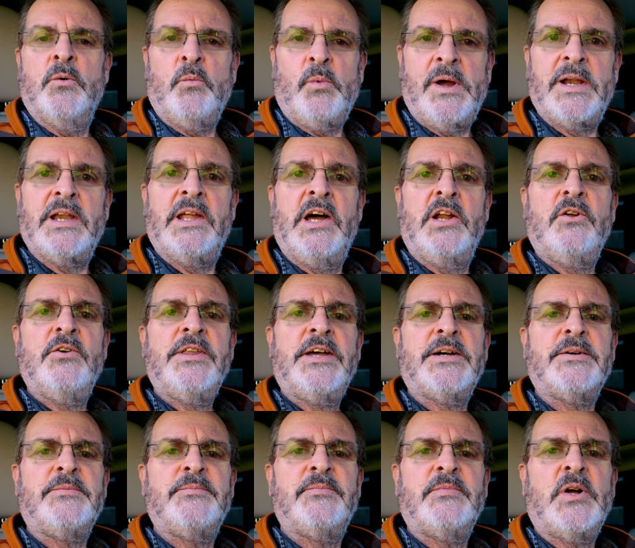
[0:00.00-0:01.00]
Well, hello
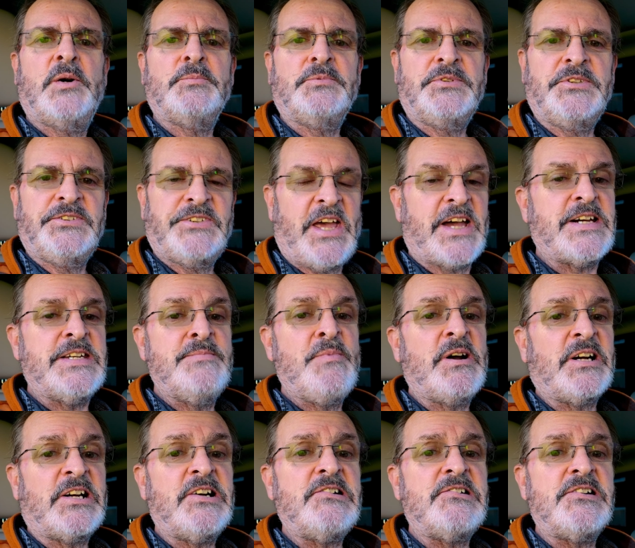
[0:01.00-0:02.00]
there. I'm sat in
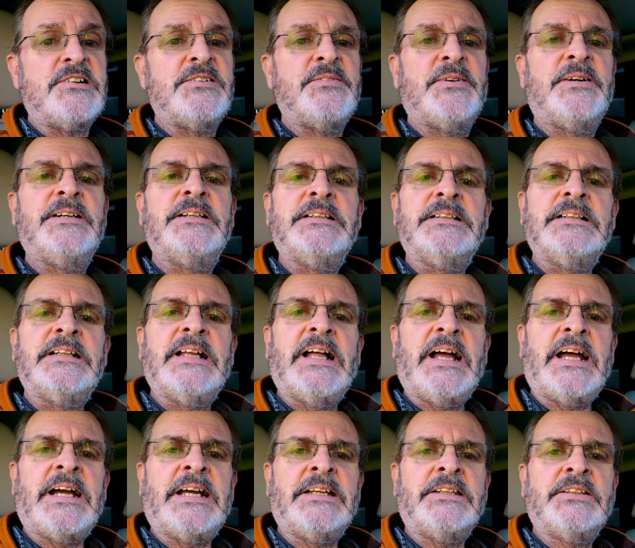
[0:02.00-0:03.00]
my car
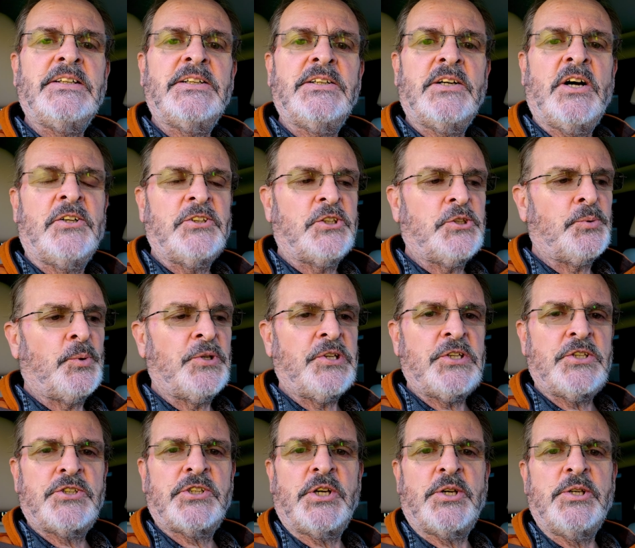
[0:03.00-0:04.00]
and uh, I just wanted
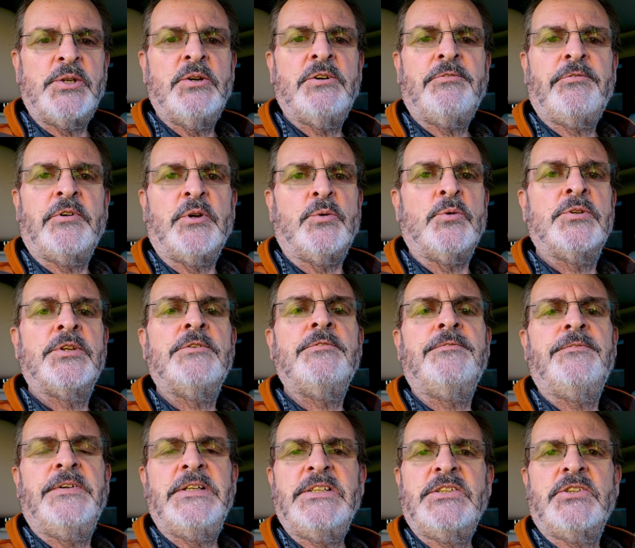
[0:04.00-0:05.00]
to show you a few of the
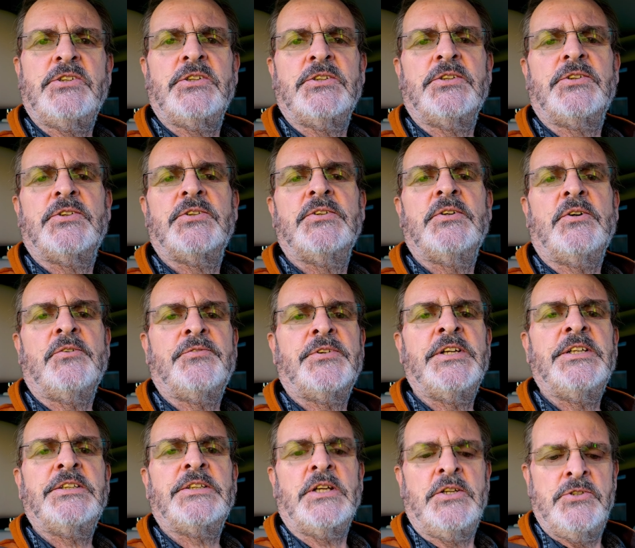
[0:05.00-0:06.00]
features of
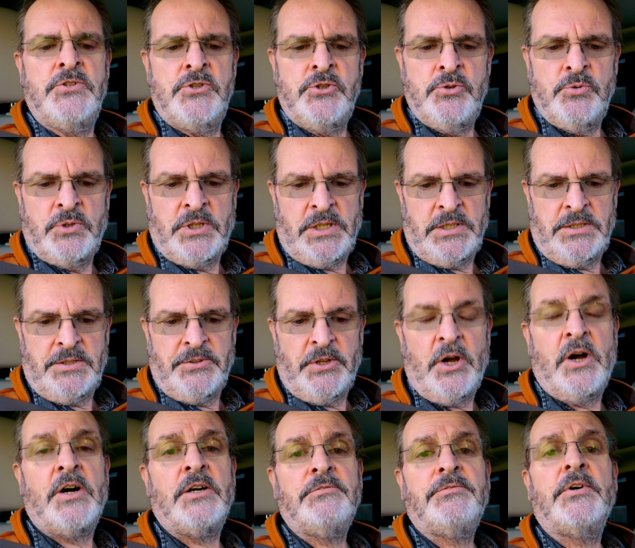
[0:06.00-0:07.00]
this new car that
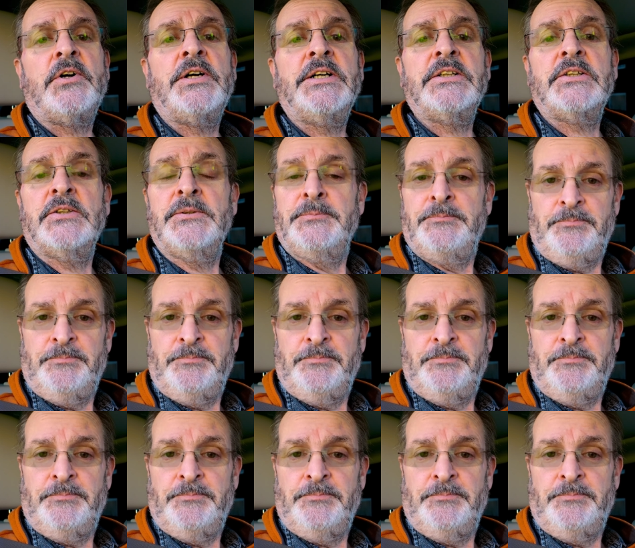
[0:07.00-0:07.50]
I find